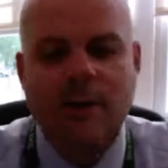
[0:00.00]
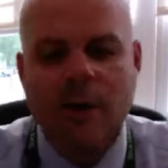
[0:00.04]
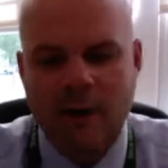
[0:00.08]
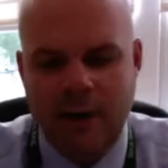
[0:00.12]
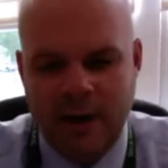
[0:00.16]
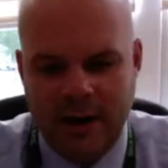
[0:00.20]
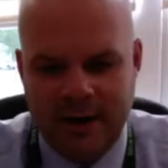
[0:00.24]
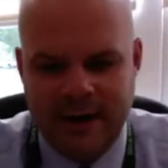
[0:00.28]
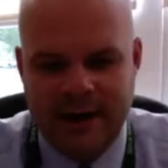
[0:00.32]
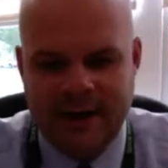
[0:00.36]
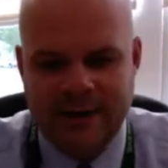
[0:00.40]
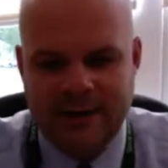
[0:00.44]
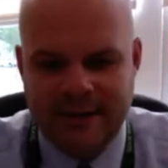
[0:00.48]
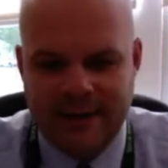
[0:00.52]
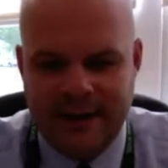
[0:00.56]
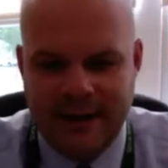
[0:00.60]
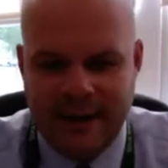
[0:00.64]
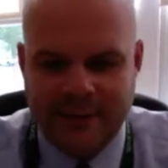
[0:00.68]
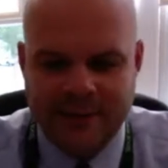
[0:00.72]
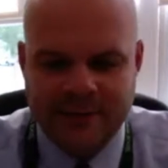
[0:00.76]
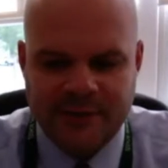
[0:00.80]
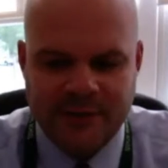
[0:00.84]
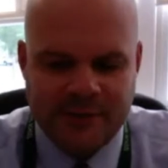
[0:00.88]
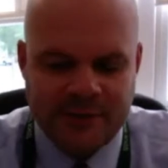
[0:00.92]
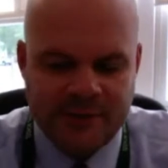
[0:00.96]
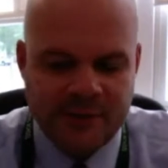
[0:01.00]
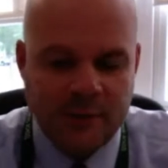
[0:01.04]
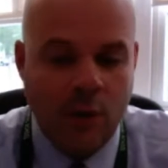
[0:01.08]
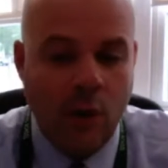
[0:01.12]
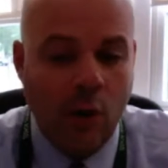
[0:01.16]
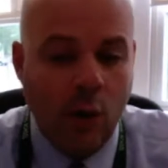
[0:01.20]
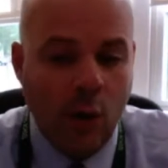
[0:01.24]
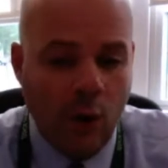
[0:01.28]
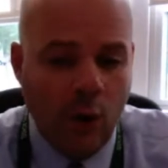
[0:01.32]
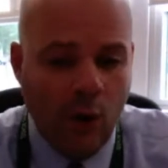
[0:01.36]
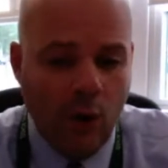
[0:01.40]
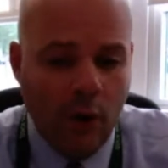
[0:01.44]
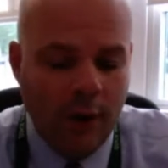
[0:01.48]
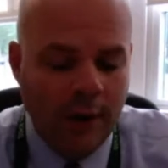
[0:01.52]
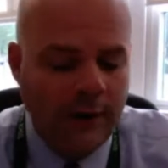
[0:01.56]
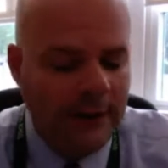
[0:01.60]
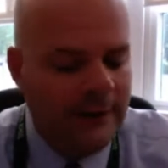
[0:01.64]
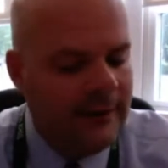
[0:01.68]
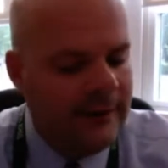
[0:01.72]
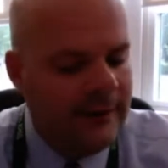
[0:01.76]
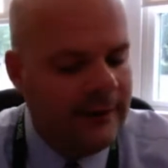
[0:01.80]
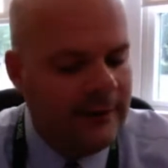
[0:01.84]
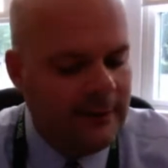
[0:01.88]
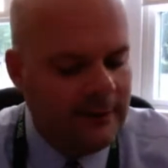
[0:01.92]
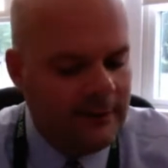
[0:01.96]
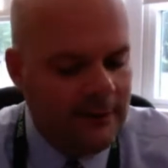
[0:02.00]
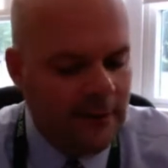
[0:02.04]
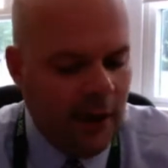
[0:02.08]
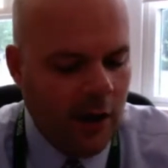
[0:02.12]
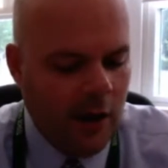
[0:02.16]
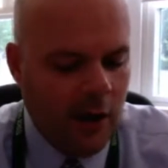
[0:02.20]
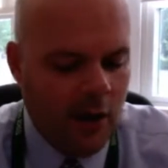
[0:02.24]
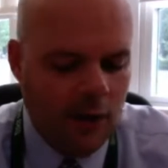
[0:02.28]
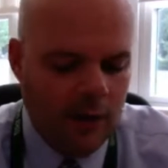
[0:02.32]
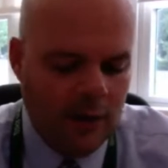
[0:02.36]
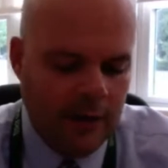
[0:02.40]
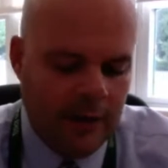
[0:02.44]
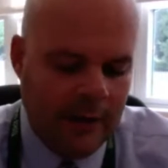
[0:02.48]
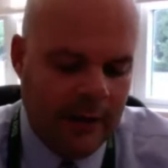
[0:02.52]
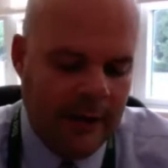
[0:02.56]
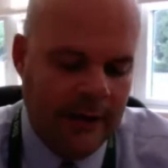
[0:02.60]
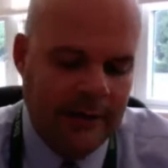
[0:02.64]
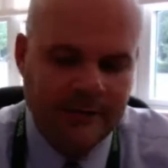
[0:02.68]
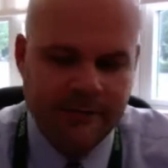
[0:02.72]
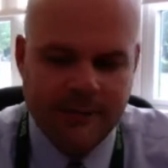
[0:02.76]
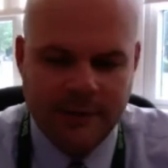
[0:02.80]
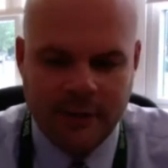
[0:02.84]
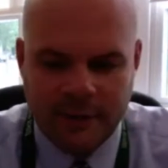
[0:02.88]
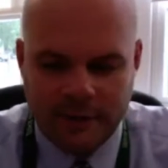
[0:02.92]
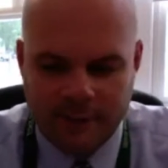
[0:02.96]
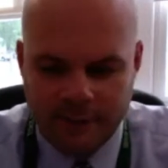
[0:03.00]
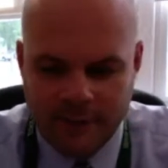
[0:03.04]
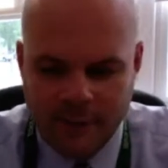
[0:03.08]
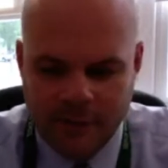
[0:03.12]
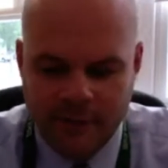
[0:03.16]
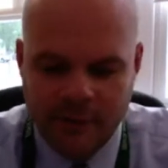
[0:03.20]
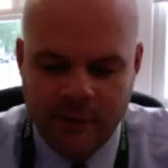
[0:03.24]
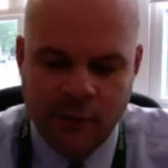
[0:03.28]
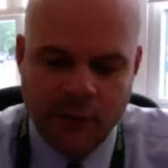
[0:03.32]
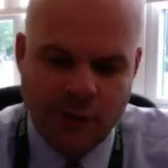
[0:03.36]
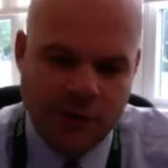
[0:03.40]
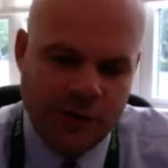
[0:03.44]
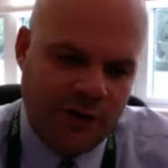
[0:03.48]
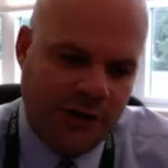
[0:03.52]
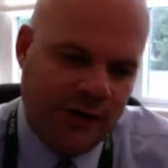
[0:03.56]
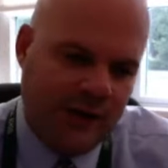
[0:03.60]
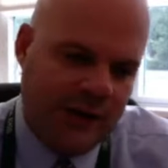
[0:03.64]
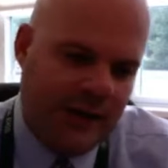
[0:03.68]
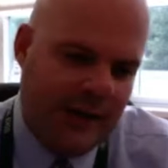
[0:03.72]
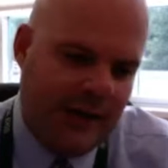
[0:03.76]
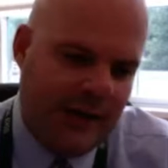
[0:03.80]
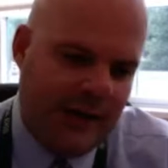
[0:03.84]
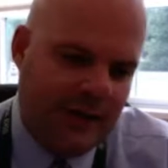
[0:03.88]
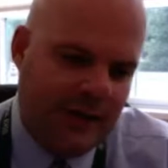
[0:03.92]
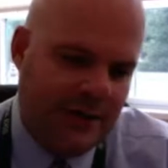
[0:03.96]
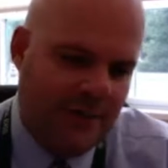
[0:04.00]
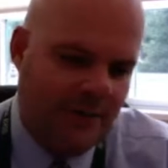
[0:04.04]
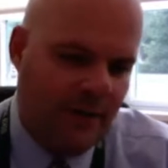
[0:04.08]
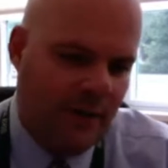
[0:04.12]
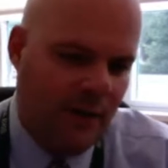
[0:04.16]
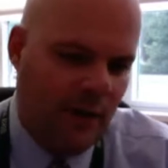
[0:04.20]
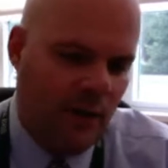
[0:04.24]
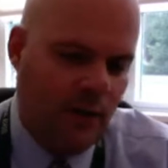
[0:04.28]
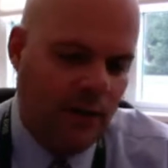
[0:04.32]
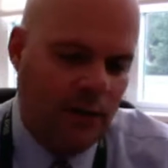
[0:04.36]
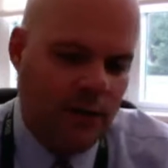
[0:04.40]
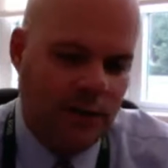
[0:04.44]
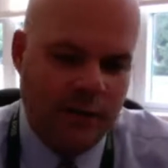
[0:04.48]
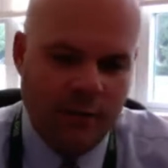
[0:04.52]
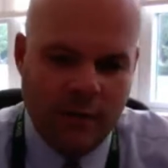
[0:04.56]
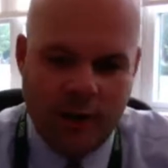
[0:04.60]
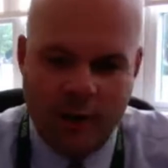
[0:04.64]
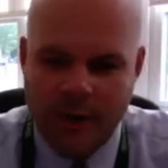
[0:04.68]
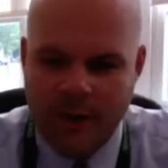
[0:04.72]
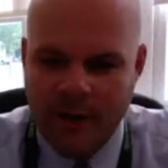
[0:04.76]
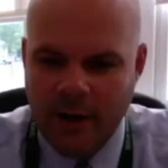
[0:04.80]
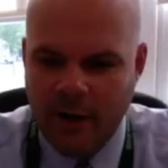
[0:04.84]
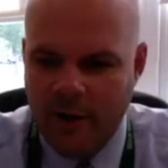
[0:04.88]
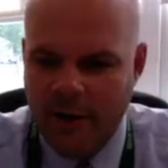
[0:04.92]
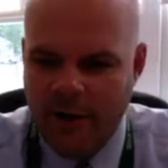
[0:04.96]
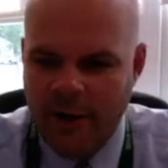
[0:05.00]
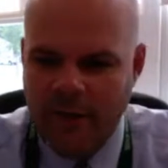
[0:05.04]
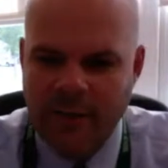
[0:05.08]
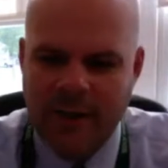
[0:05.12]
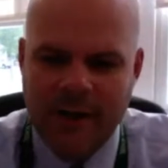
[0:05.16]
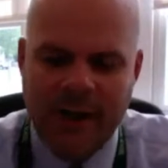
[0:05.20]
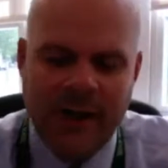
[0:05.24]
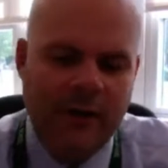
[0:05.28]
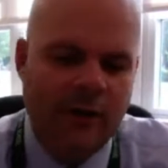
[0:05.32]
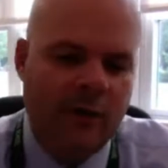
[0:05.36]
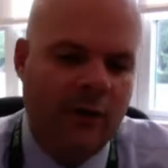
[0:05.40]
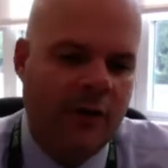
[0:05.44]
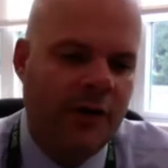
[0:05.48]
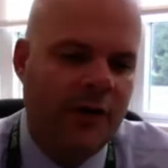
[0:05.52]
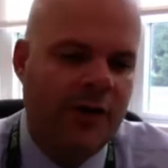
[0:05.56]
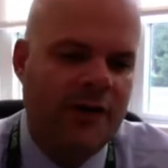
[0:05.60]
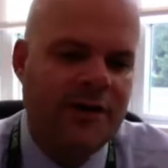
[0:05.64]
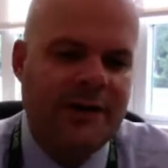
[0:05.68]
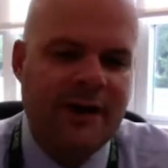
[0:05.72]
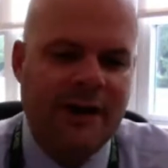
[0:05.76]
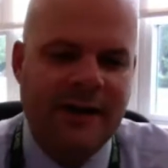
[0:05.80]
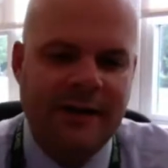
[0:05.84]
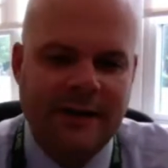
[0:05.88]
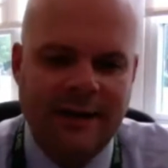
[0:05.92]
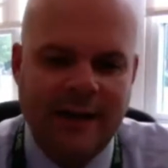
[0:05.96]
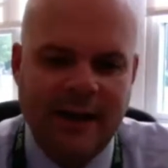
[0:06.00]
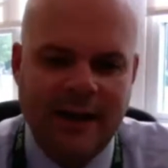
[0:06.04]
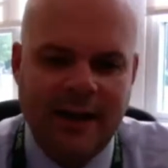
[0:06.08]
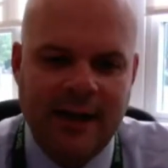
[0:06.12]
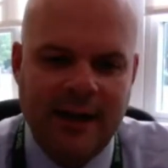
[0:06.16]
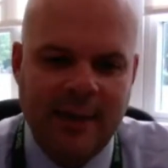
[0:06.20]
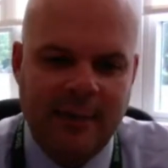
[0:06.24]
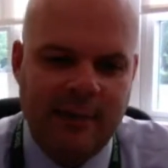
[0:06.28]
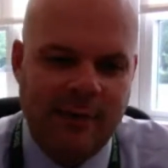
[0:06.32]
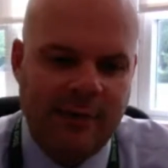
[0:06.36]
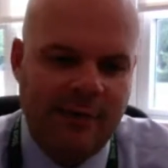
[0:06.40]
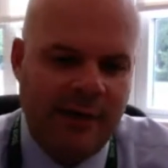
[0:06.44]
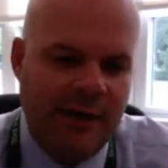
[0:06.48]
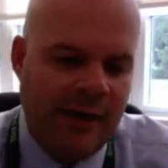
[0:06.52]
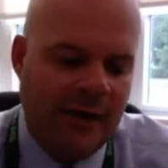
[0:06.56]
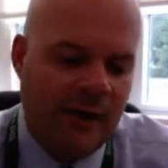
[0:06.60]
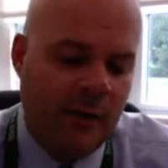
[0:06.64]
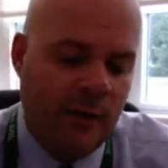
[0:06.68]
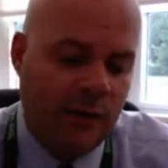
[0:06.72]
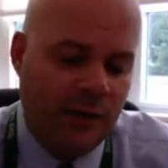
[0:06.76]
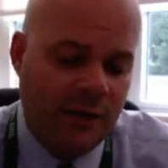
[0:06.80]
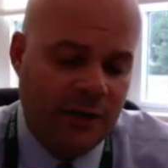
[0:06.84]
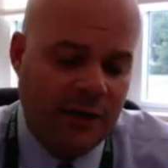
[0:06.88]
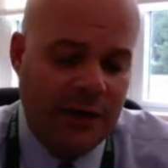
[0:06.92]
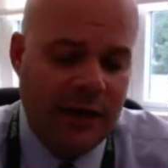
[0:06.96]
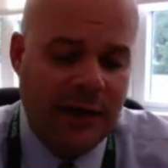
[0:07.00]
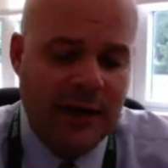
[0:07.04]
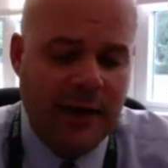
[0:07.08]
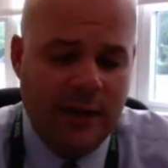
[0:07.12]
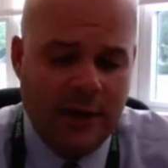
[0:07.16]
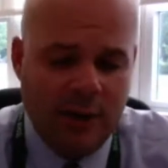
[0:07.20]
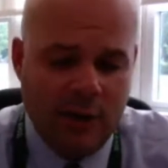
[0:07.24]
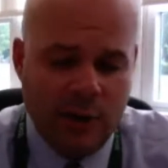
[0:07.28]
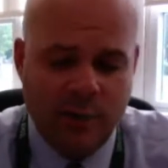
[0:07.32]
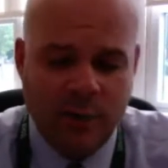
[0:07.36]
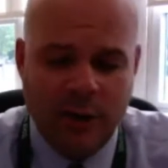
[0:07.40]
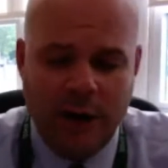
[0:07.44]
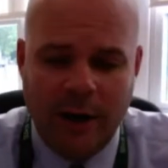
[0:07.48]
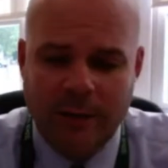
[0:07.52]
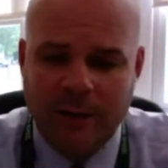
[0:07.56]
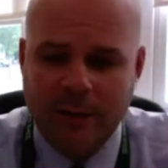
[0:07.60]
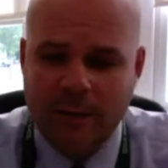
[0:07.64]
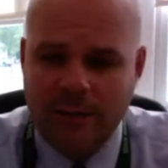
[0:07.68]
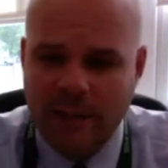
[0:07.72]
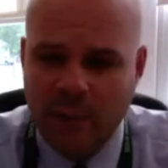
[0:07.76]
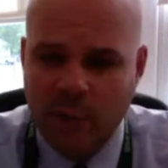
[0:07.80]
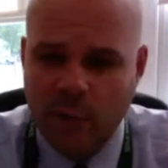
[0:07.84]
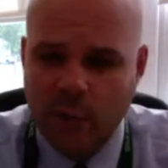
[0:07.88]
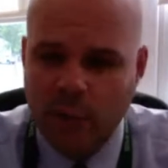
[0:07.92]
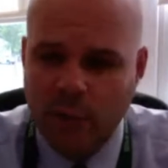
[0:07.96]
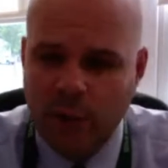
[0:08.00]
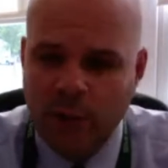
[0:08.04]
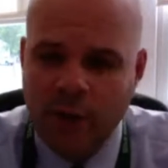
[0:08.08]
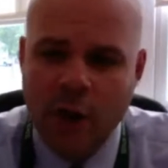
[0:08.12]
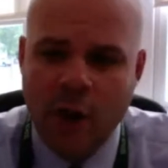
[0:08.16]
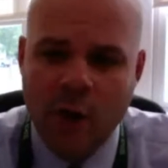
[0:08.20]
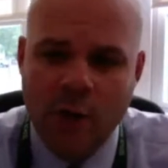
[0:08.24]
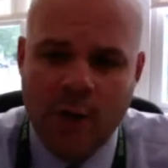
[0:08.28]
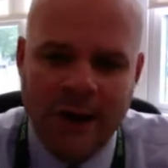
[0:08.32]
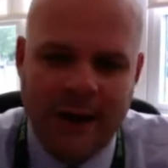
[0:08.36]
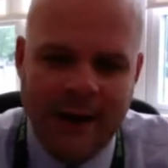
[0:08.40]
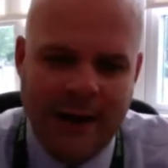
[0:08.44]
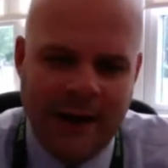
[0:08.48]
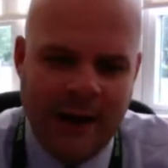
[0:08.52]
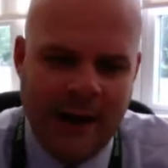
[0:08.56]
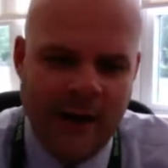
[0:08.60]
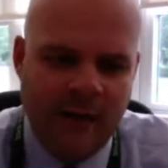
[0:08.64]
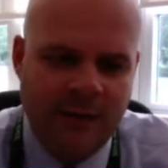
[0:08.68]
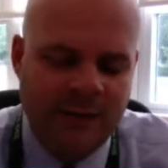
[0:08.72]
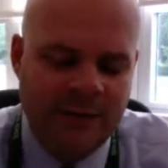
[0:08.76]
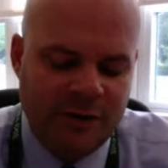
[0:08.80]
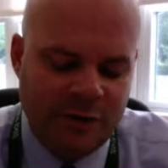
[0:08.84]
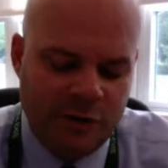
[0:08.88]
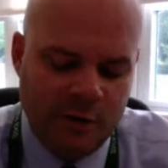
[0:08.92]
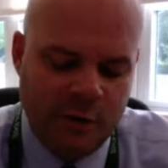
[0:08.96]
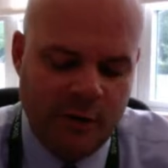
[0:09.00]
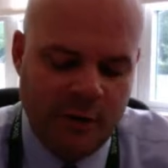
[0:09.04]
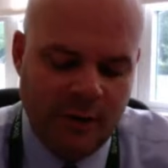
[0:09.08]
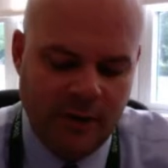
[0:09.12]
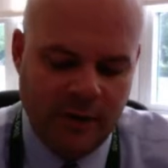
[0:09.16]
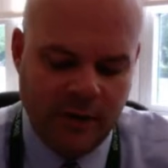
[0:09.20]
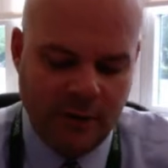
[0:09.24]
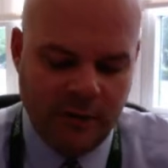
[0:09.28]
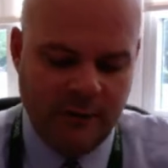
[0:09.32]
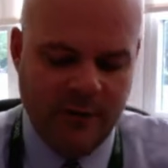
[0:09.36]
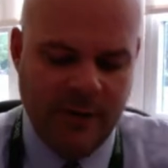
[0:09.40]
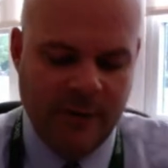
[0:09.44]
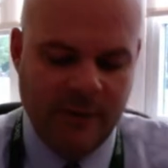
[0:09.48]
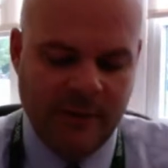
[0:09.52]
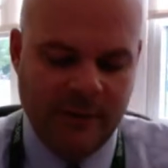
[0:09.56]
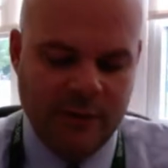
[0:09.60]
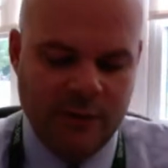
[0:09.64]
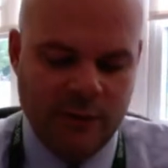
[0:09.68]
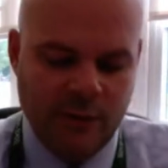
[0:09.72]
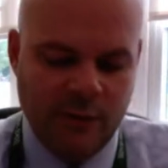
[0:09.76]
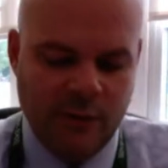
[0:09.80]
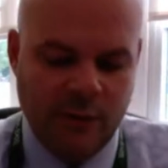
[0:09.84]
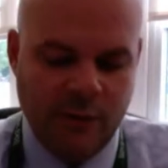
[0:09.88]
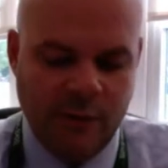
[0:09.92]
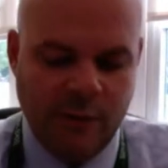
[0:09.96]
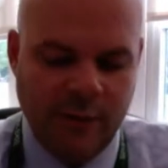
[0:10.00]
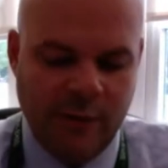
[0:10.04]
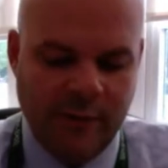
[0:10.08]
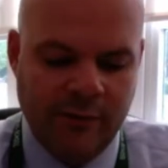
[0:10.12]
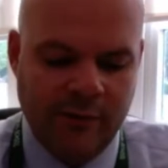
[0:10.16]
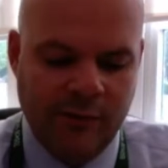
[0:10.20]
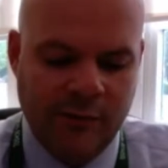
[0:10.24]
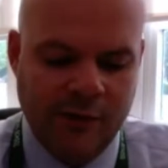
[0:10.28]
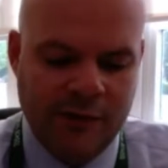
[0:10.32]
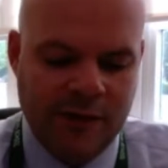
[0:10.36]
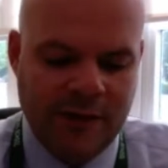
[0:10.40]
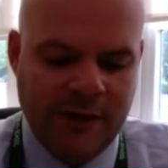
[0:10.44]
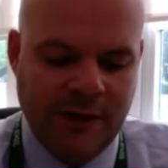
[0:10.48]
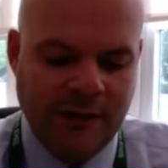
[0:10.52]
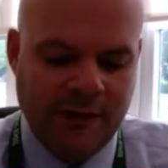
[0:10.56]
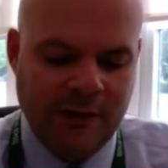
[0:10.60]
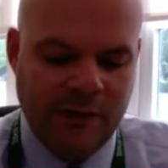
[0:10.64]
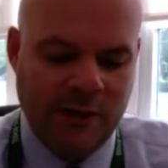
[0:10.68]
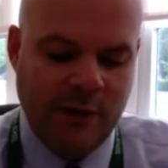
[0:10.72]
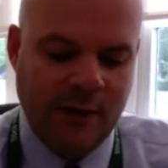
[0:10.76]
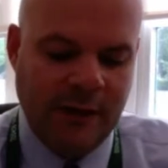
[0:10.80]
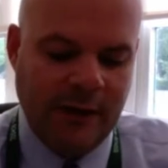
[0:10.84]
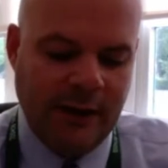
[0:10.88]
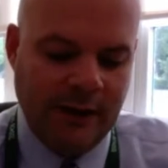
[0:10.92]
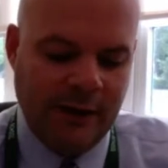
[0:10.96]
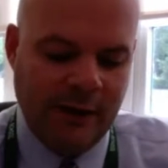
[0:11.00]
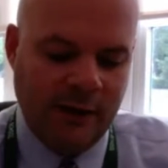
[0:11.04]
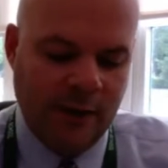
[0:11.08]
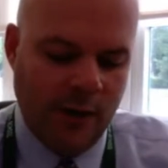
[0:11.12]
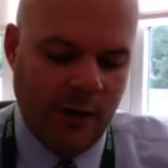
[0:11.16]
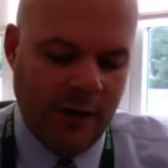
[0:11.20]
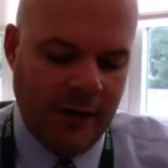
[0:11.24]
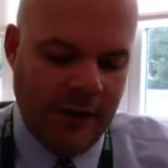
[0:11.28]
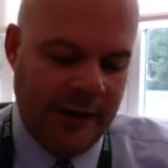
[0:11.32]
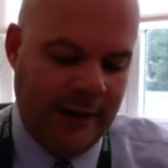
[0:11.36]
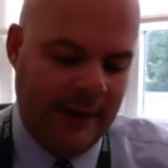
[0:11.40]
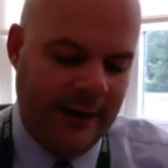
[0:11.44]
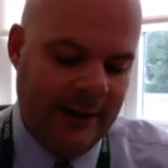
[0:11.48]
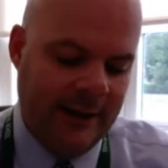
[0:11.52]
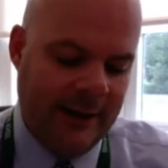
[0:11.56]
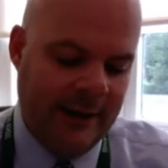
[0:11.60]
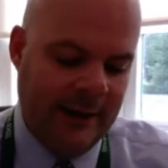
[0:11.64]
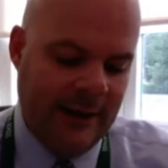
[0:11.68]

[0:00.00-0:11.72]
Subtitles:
Okay, that's an absence. Or no, unfortunately, he had to be with grandma, grandpa, or he's at a daycare provider, which you probably would know by now. I'm assuming your families would have reached out to you and let you know that.